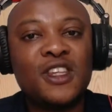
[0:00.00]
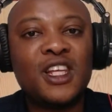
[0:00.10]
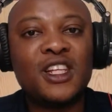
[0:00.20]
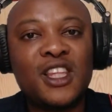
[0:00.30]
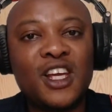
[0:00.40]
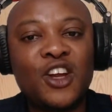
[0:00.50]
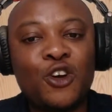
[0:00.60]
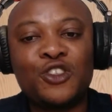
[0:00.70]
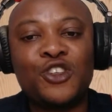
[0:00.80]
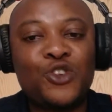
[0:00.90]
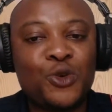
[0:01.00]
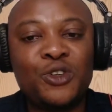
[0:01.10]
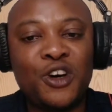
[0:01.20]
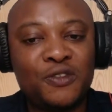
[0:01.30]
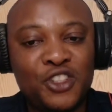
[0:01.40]
they take control
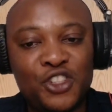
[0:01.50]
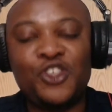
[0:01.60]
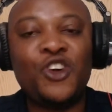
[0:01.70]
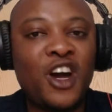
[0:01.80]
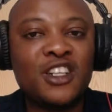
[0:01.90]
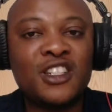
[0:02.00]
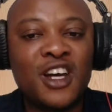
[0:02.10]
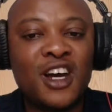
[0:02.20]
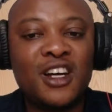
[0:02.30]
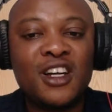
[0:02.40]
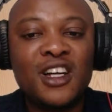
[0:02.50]
of the junior ISA.